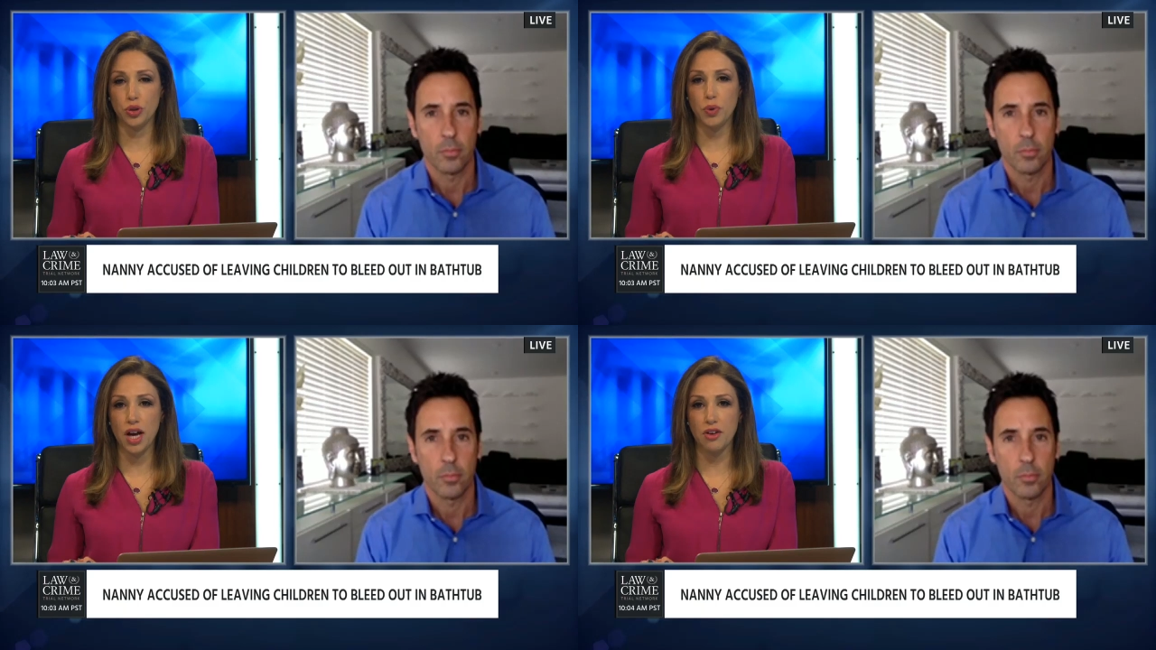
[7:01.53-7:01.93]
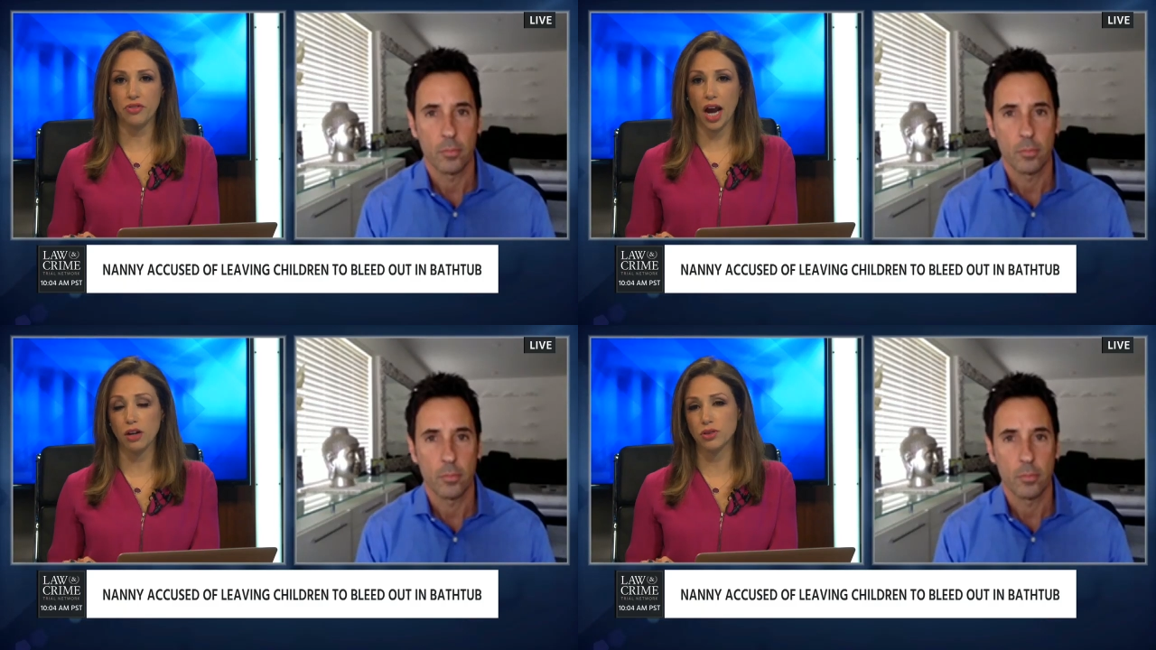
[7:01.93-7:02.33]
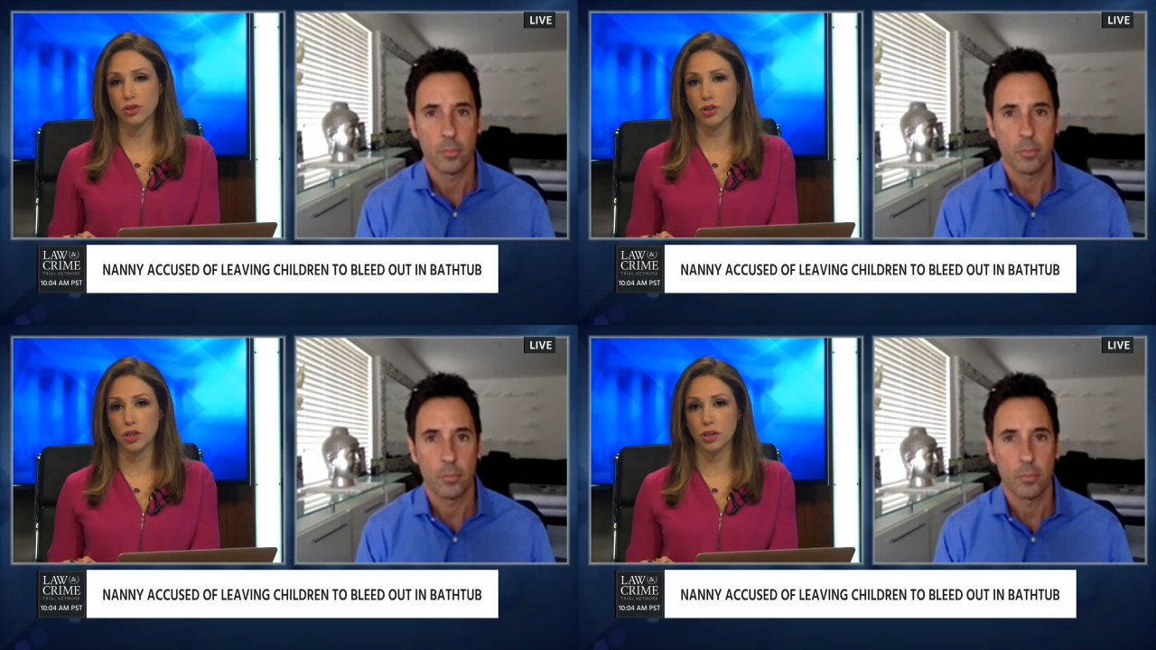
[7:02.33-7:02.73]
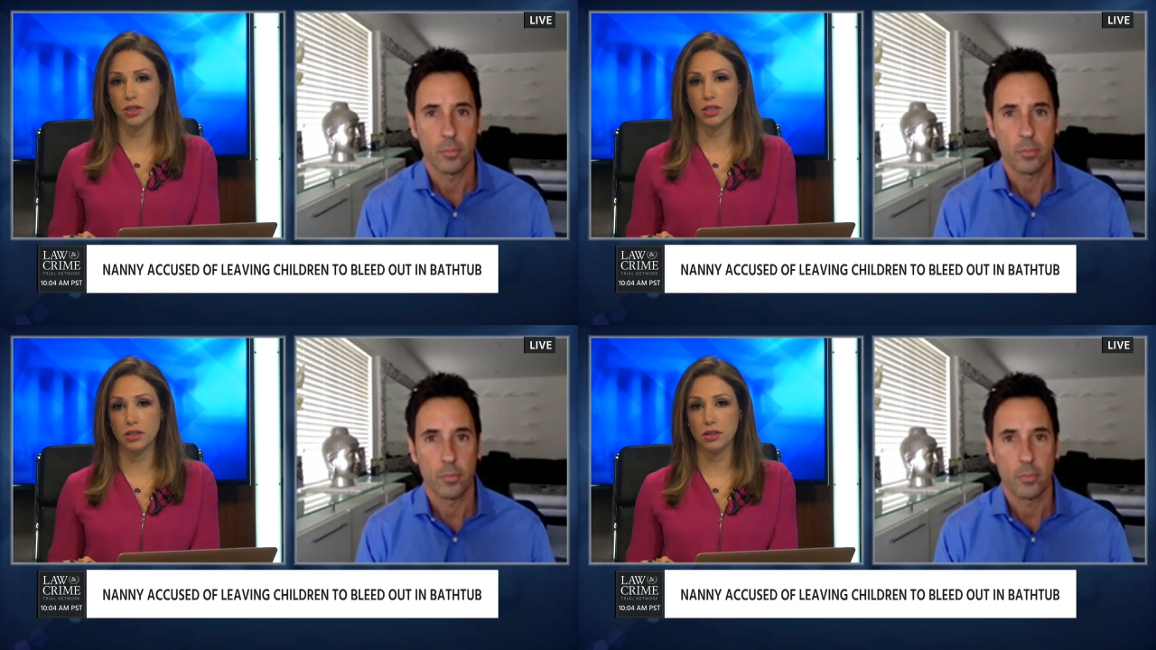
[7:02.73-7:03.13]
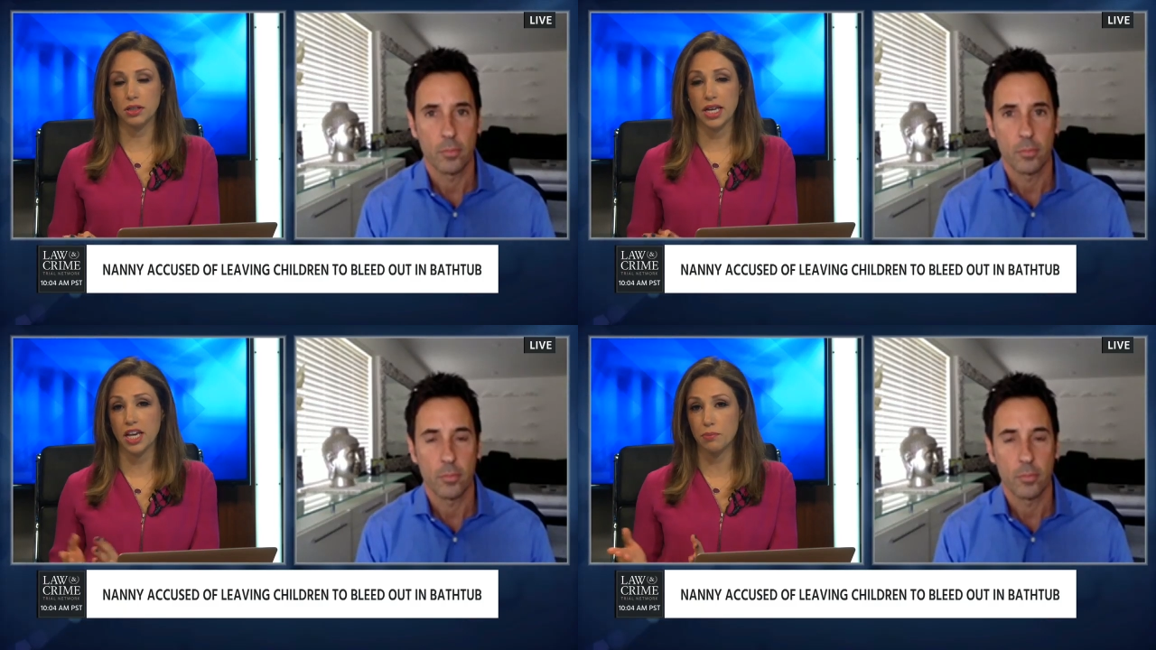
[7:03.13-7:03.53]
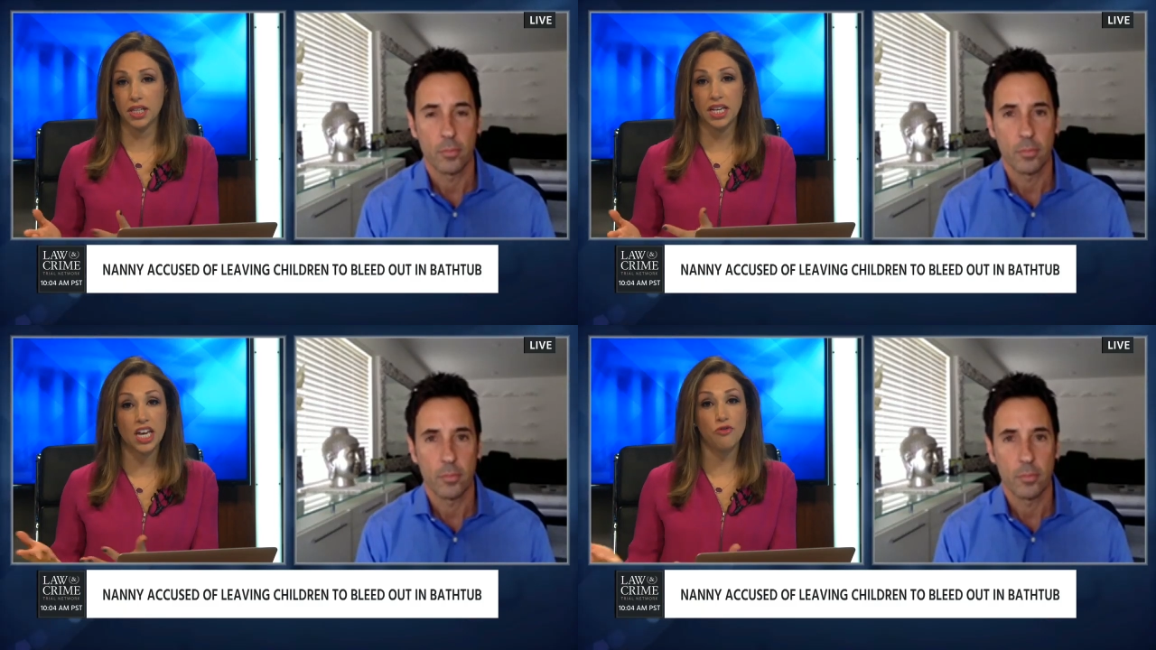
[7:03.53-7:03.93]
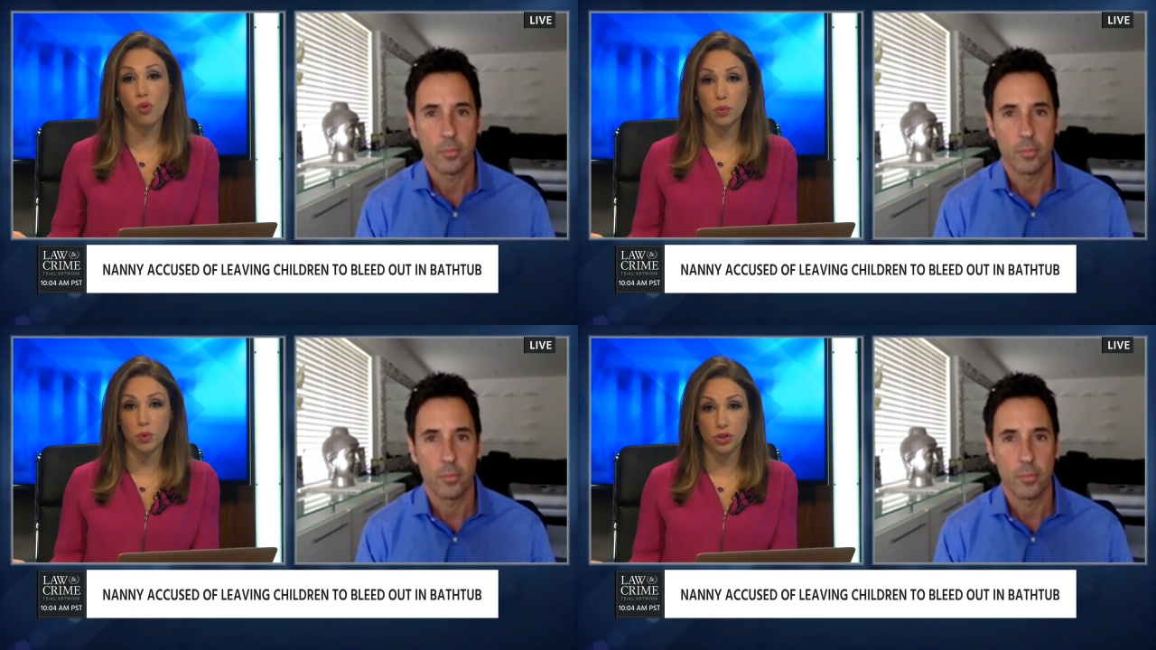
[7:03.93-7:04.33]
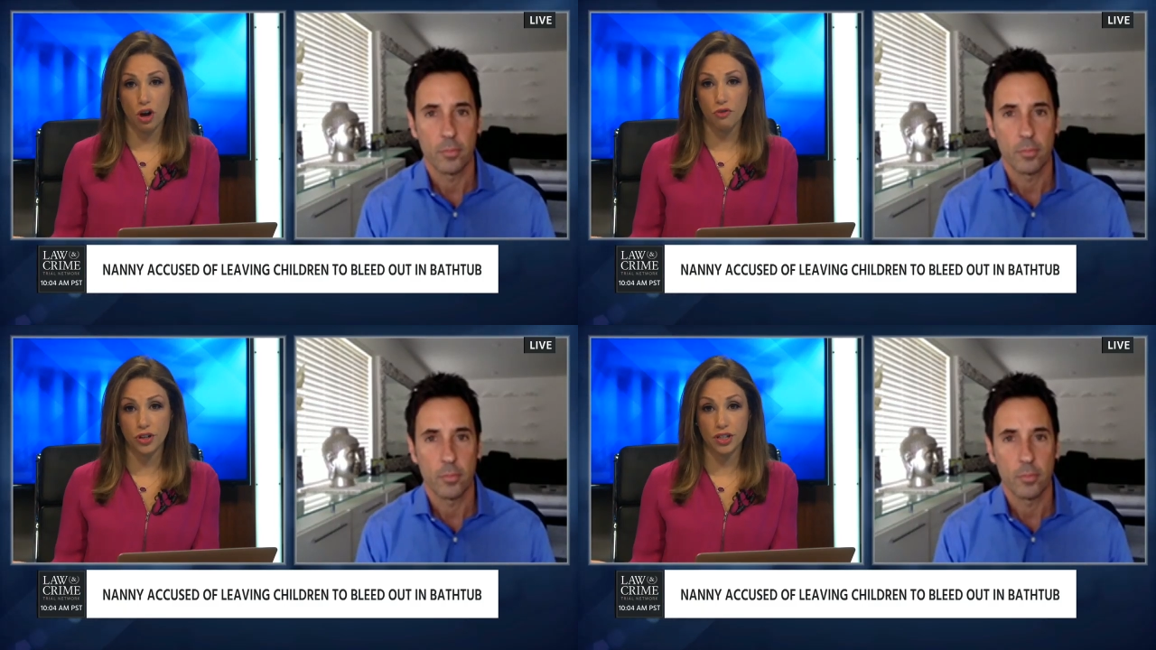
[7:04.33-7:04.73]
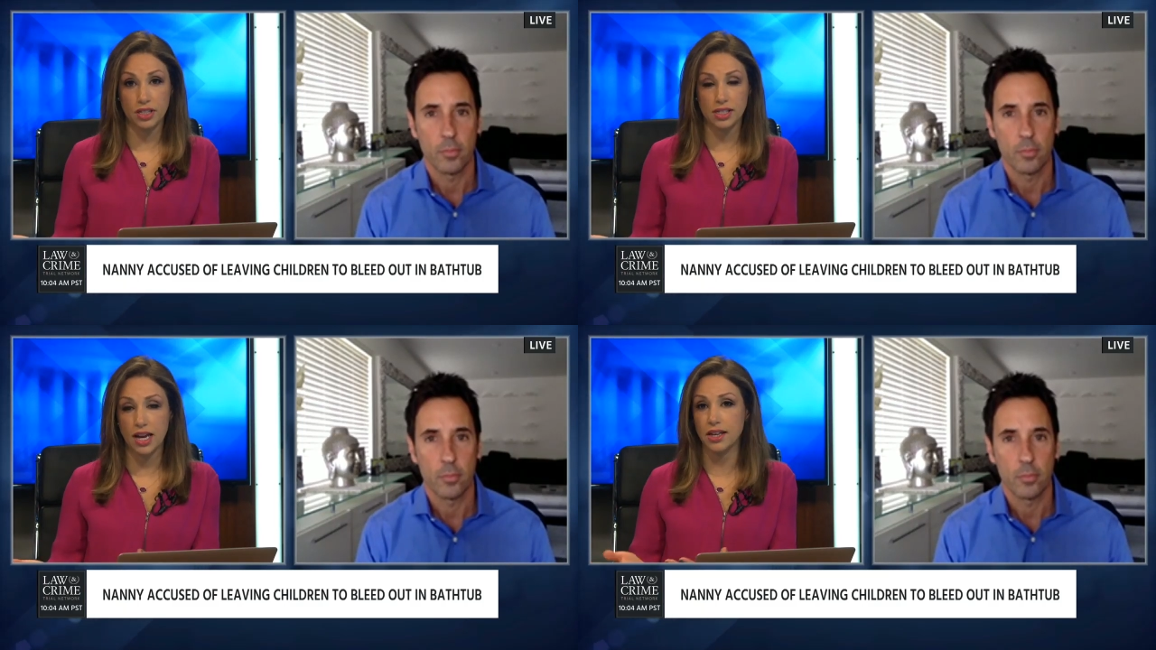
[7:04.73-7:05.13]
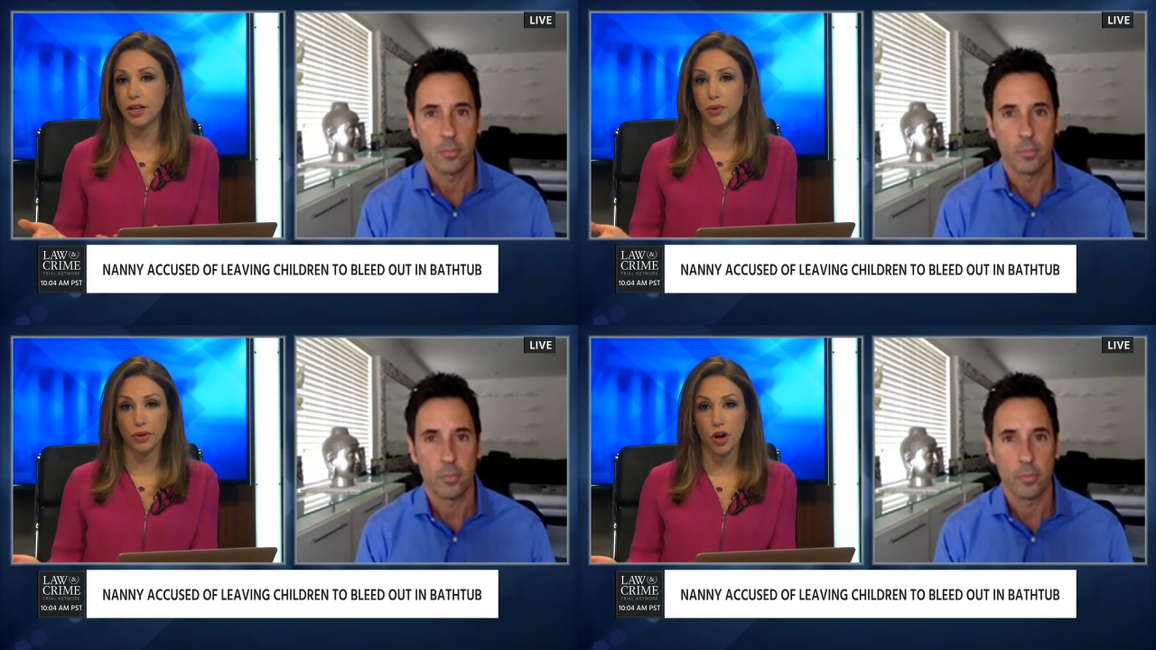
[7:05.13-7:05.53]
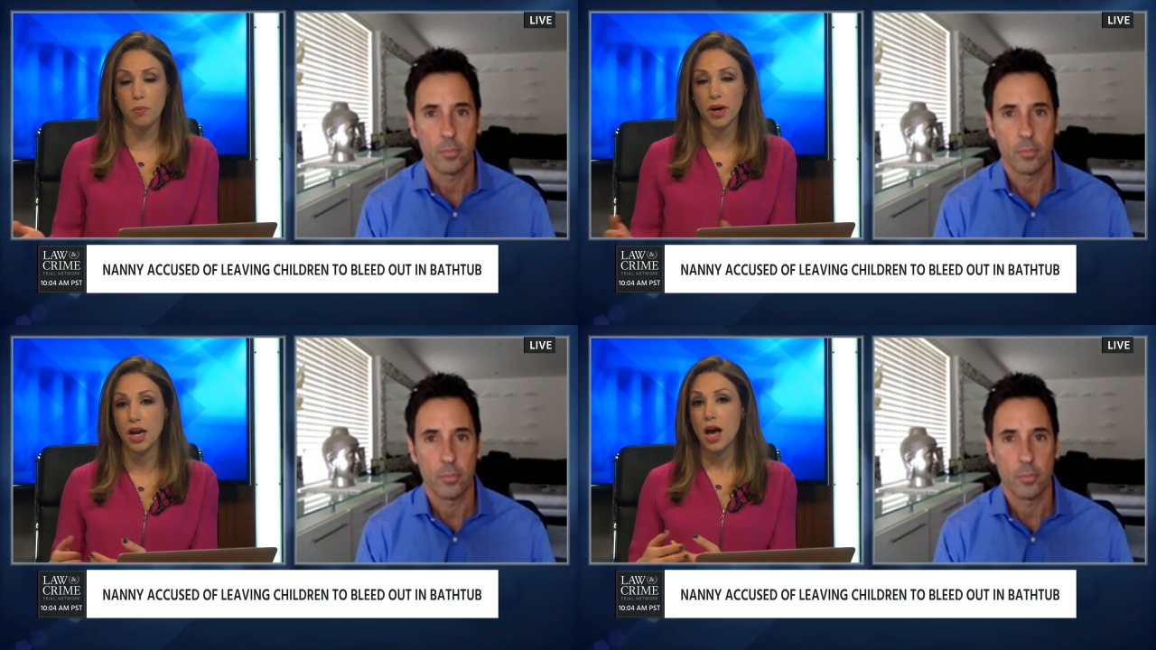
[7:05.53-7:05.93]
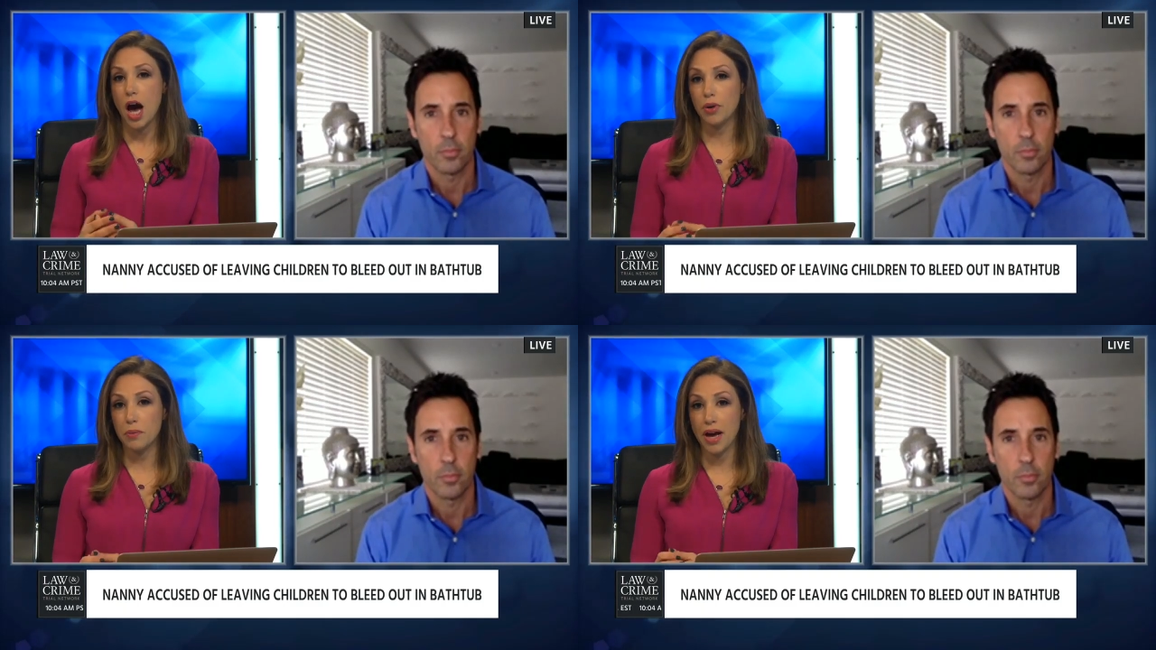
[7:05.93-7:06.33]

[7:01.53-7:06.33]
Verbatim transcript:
Speaker 1: you have counseled her to take a plea if one was offered in this case? I don't know, but I would